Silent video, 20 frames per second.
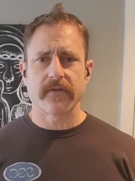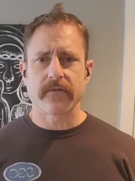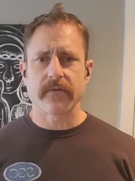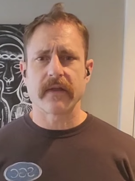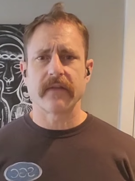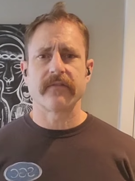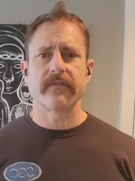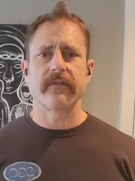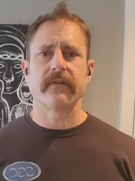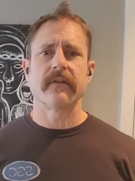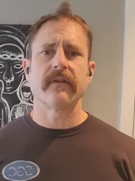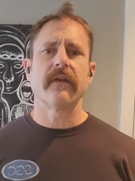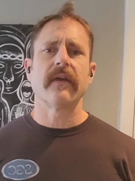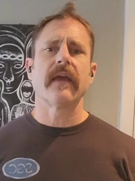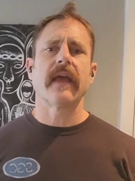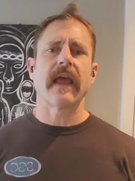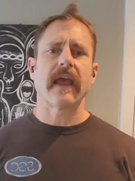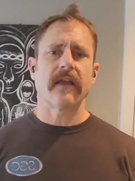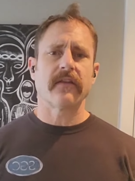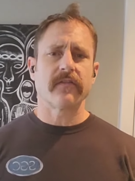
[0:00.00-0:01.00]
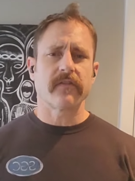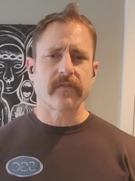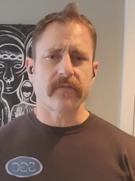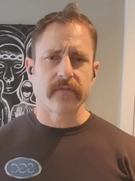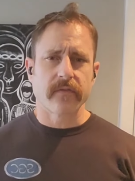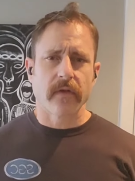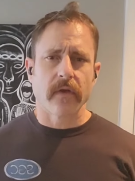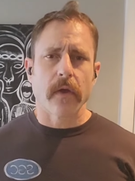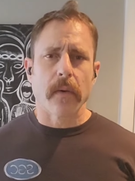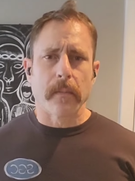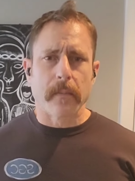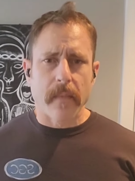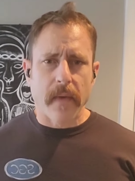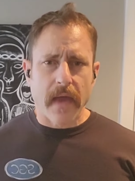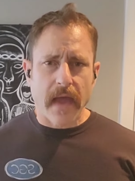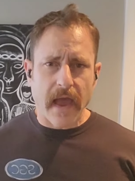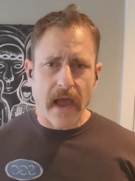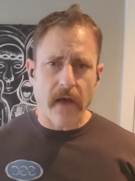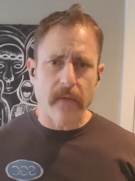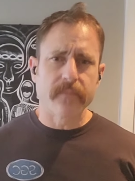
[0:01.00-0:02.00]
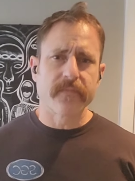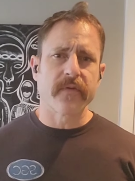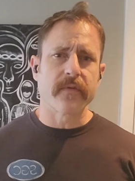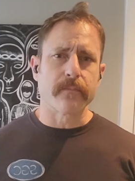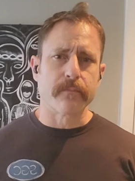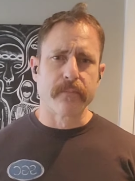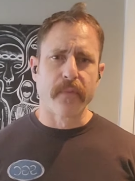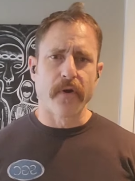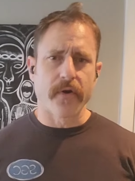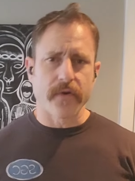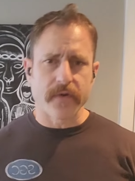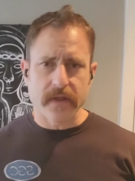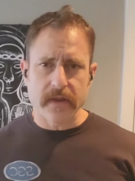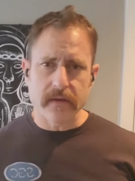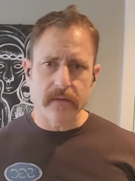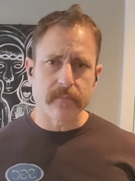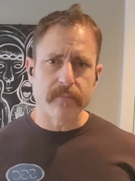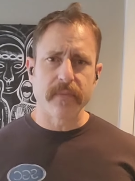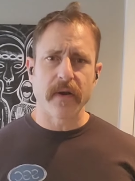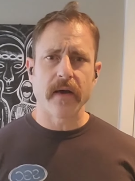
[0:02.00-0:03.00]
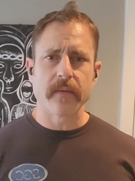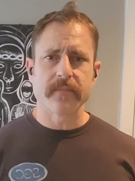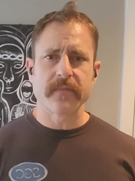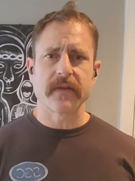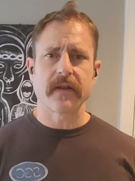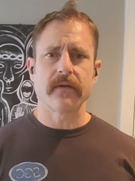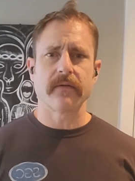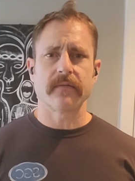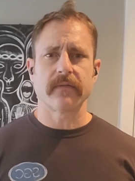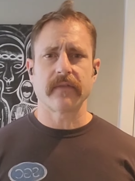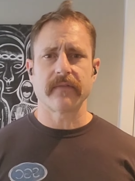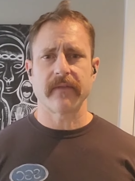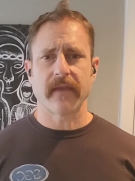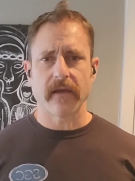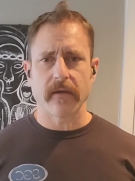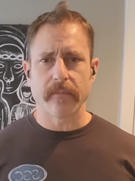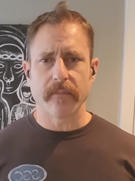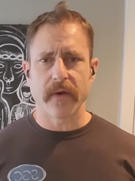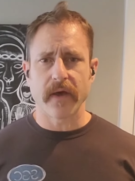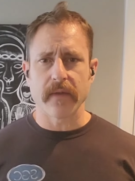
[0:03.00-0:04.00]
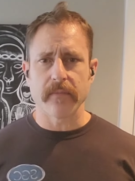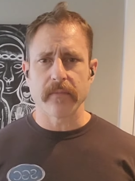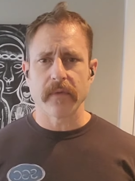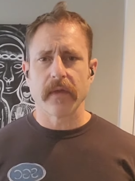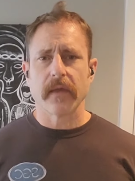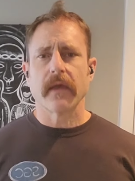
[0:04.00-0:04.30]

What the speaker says: your engine and just help to burn it and pump it out the tailpipe.